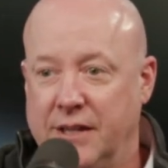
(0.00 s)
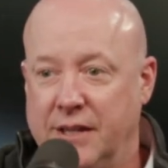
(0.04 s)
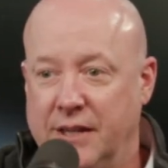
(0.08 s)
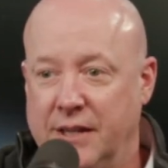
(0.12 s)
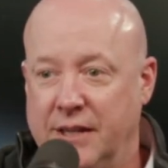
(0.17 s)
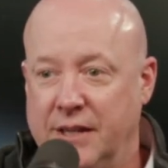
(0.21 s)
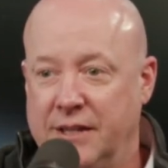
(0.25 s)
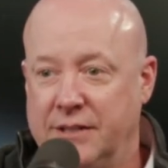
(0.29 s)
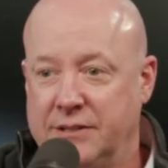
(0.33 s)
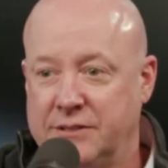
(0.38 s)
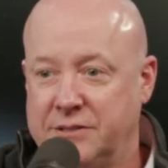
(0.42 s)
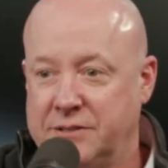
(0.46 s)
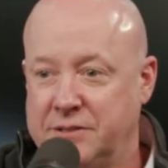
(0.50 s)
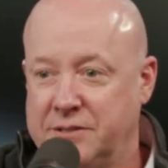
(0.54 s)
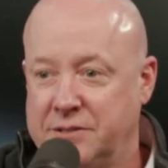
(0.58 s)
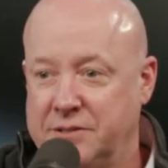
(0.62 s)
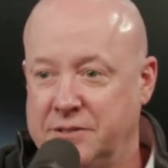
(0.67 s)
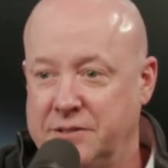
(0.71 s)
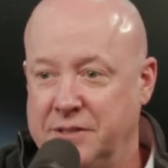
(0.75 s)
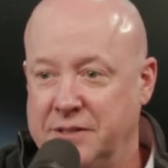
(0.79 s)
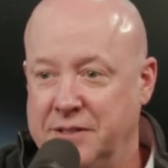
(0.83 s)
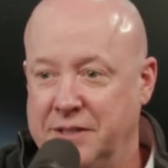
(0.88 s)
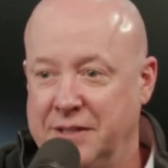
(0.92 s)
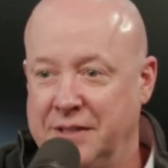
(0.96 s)

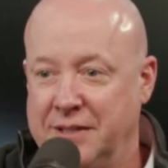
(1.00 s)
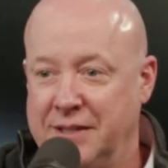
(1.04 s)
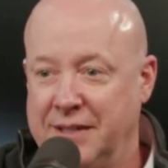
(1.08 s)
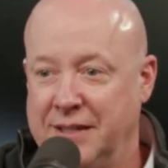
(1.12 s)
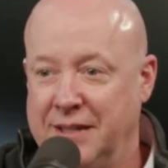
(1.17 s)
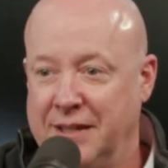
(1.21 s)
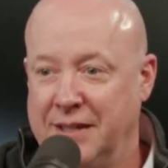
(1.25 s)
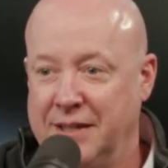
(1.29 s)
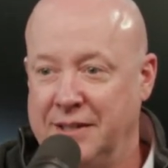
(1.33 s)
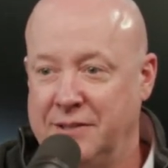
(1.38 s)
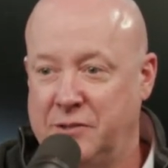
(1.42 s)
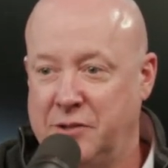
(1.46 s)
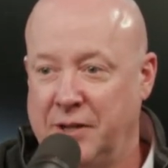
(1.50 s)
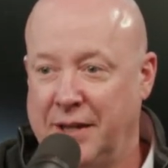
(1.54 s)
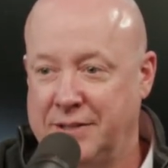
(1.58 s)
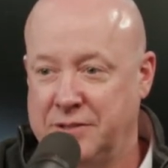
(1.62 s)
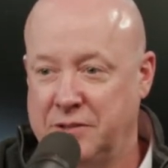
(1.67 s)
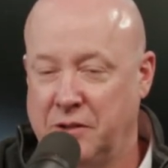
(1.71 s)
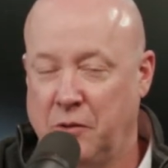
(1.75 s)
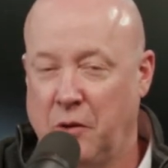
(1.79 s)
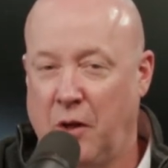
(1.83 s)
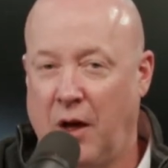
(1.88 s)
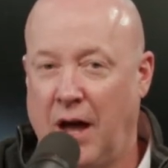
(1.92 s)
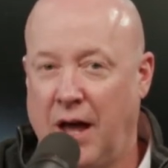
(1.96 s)
it's it, it,
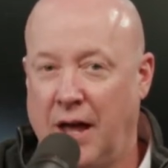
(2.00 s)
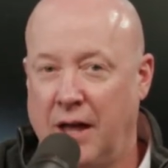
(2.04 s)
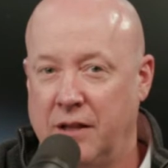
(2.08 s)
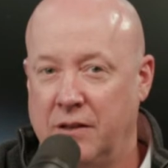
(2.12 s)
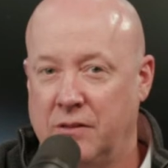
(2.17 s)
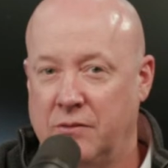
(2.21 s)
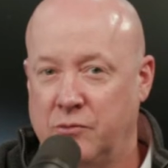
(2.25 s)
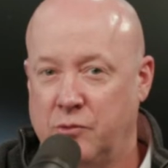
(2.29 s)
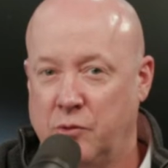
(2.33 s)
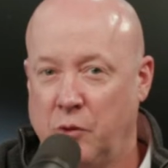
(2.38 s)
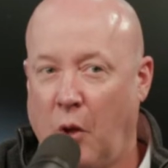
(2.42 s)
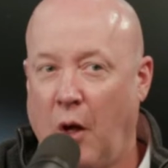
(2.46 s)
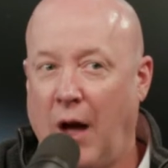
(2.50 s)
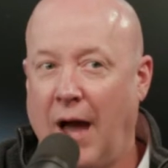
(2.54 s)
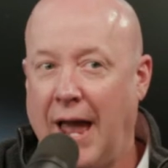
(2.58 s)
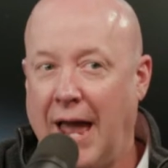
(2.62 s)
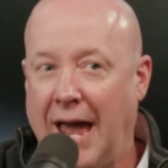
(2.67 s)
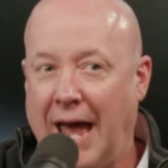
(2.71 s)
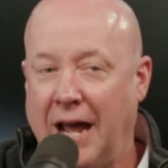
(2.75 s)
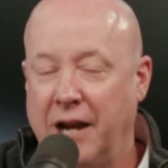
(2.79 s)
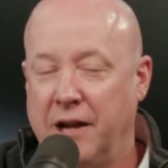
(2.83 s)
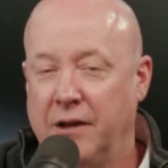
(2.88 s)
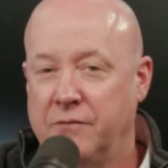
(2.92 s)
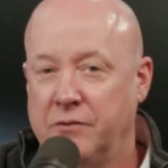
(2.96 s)
takes a lot lot
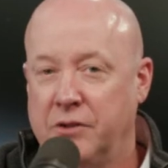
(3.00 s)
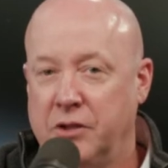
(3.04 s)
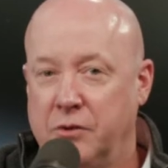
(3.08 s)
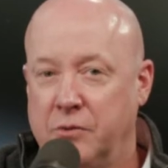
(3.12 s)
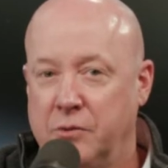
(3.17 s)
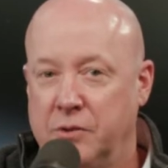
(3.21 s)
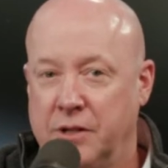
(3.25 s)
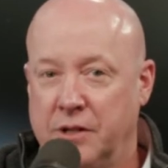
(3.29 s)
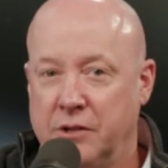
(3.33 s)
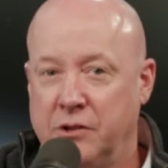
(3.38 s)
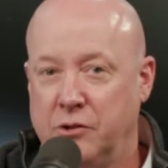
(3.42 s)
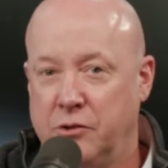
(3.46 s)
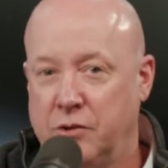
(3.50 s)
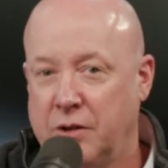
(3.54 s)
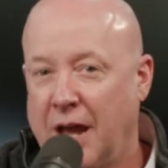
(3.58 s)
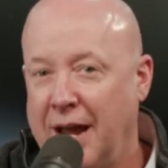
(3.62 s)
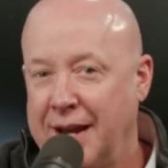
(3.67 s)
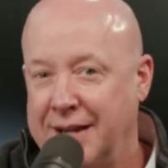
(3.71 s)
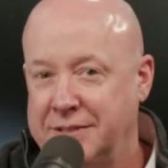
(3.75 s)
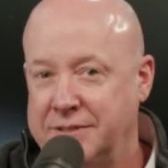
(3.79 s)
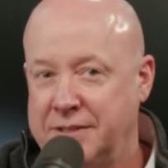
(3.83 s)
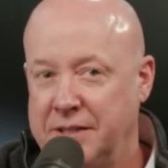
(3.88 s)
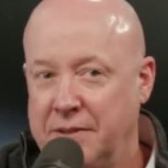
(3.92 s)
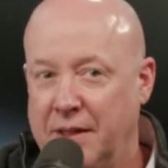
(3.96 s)
out of you, and you
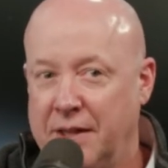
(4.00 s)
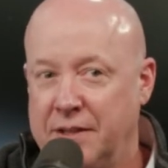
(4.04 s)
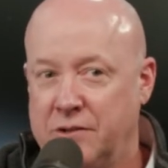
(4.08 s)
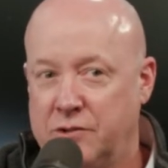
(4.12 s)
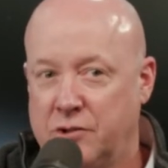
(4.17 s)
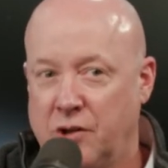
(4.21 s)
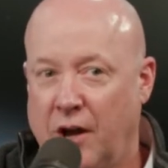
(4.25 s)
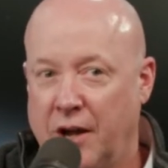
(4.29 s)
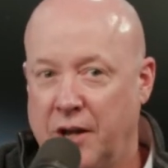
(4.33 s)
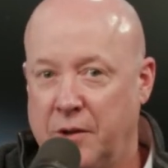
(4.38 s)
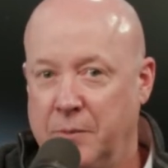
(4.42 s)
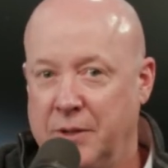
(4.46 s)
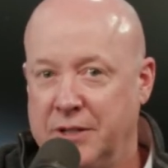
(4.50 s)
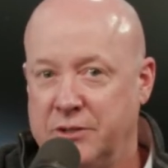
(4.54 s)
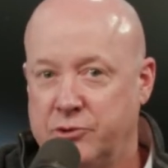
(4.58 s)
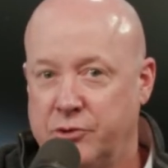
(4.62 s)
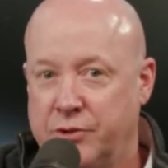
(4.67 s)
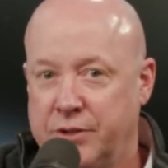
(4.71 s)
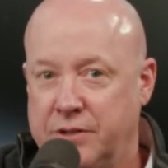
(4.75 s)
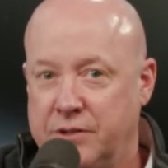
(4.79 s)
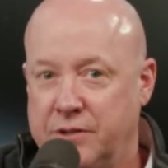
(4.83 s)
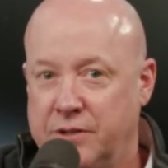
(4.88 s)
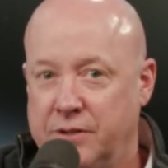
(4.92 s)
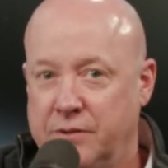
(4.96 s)
kind of see that in
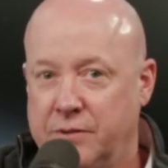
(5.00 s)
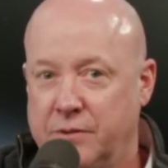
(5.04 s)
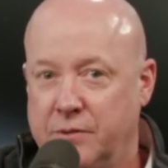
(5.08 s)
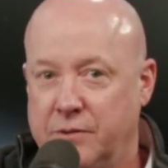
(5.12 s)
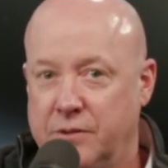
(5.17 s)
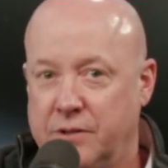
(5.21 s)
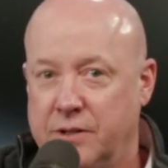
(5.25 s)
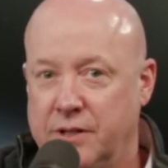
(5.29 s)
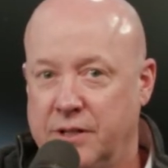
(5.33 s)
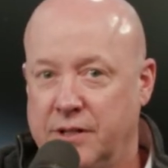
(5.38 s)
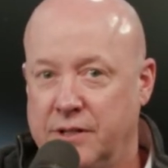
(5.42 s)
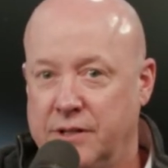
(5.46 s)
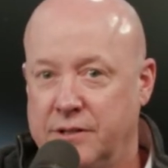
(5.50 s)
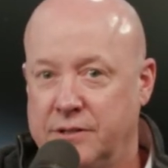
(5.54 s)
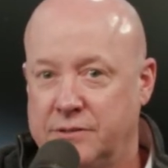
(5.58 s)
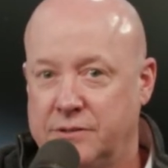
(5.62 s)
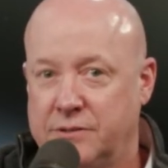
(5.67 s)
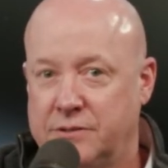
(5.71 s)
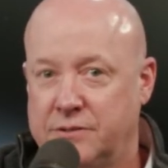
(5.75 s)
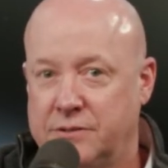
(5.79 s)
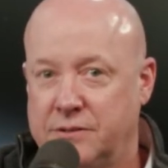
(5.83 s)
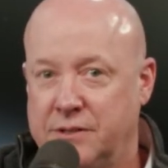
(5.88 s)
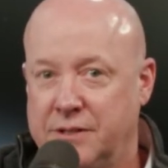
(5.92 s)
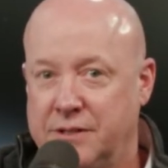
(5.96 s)
documentary too.
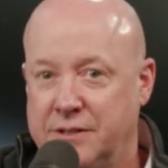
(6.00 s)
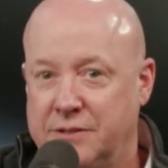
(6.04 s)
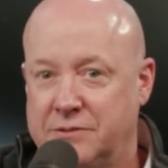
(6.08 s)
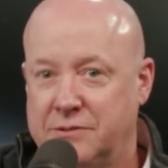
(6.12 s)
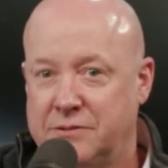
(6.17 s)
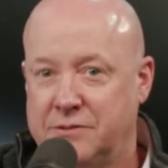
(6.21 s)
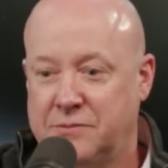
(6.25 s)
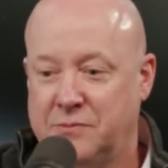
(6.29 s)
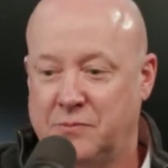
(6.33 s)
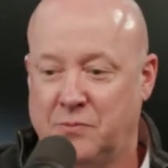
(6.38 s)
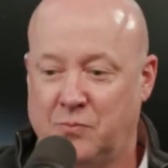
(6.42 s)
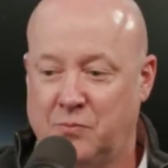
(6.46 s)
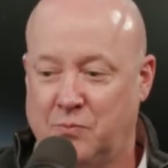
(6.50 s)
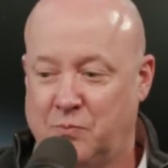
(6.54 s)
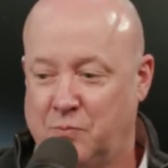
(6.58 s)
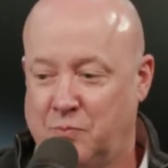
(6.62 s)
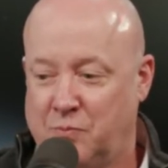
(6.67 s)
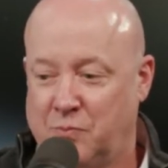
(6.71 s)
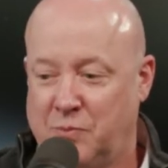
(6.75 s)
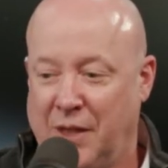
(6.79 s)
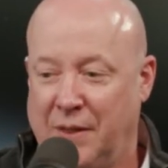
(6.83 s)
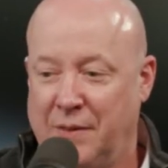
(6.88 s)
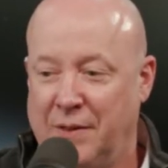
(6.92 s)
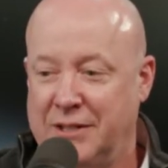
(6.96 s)
Is is
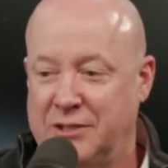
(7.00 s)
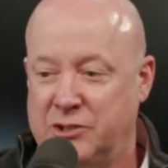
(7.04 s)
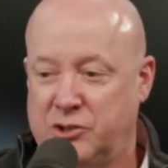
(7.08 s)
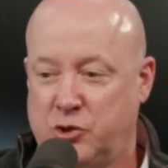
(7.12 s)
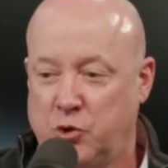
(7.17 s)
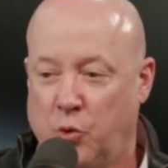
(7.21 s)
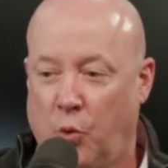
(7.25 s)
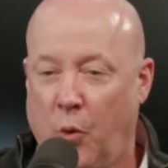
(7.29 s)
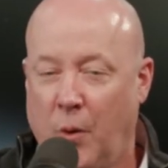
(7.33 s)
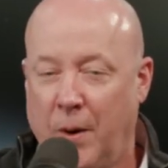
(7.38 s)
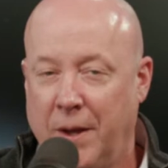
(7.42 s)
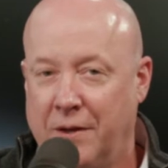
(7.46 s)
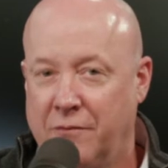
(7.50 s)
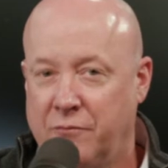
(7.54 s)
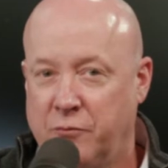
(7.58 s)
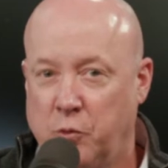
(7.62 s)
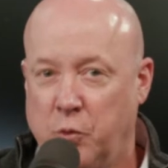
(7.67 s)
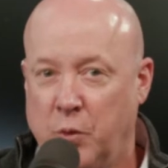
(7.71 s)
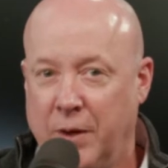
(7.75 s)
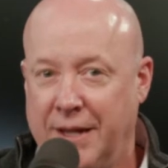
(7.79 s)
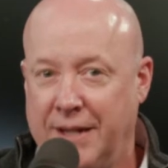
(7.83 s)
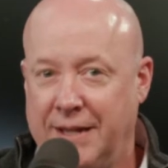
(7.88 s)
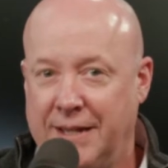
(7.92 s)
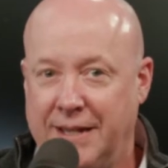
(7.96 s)
that that joy of
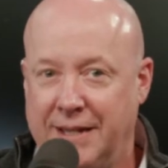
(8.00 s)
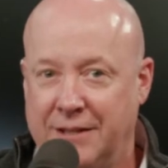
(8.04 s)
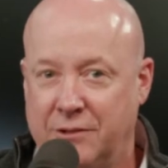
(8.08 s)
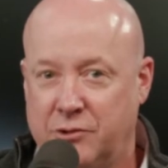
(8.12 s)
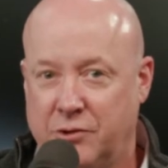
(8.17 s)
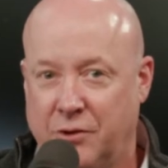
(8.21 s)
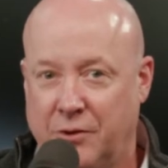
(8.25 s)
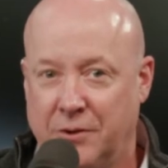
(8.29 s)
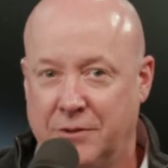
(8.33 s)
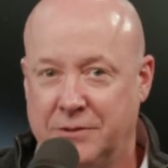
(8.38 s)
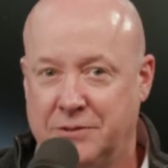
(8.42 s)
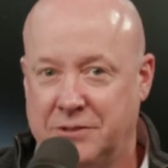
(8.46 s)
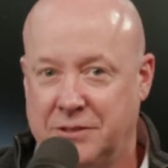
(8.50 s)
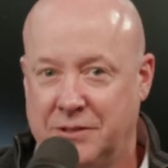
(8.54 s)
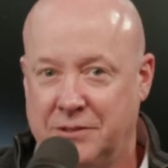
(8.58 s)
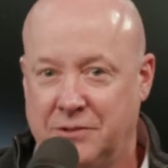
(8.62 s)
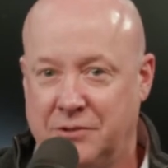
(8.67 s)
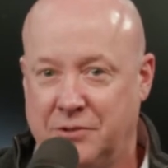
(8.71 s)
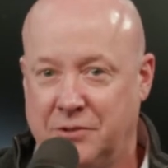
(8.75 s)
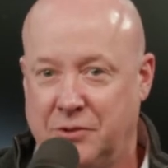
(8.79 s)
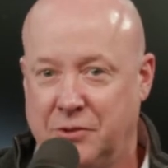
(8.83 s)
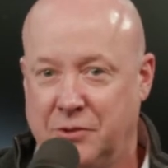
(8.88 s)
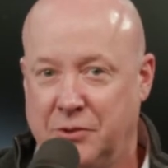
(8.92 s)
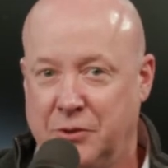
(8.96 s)
winning turns
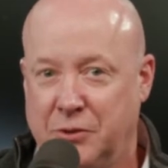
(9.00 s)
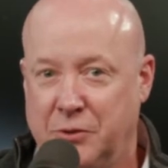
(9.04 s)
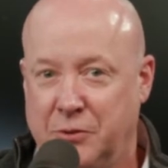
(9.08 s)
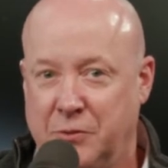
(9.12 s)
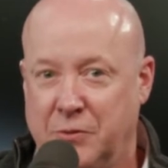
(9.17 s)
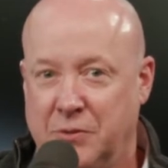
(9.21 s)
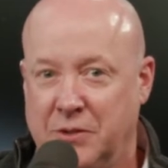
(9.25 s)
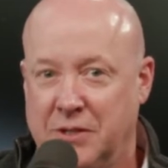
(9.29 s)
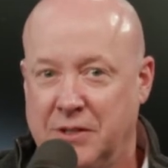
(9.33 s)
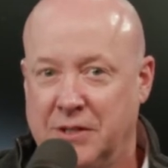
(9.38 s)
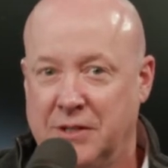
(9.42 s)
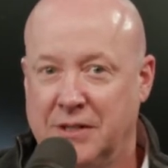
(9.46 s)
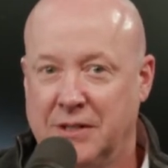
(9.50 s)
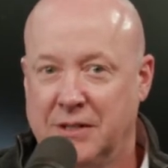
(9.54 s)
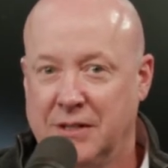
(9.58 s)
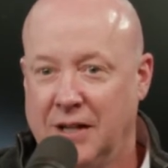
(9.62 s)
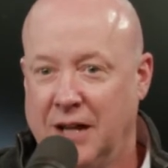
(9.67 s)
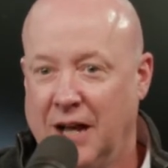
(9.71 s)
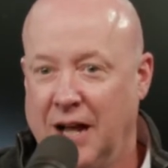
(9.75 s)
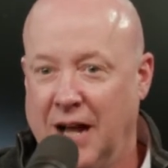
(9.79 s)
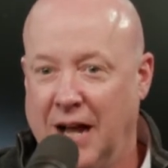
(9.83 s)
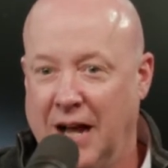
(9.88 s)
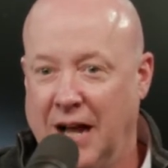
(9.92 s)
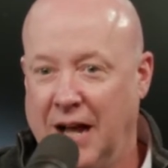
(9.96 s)
into
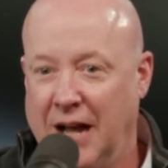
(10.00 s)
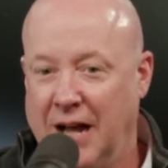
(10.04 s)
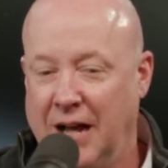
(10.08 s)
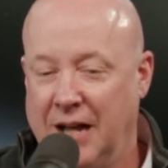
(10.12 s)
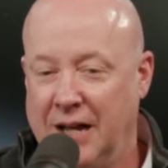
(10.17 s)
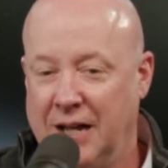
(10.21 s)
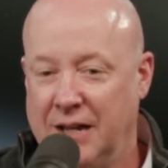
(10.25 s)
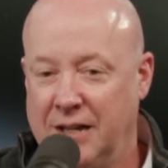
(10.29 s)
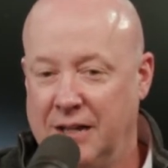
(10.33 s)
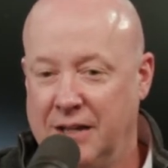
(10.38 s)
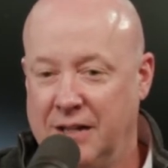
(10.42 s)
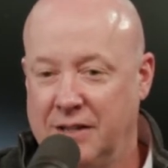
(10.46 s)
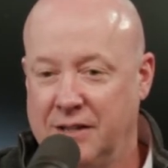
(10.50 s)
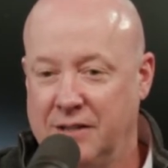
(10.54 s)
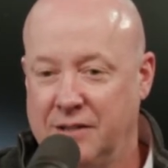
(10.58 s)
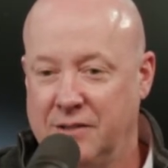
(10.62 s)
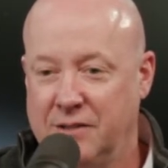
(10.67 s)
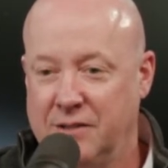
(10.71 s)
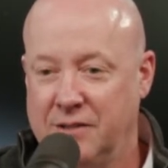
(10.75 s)
uh,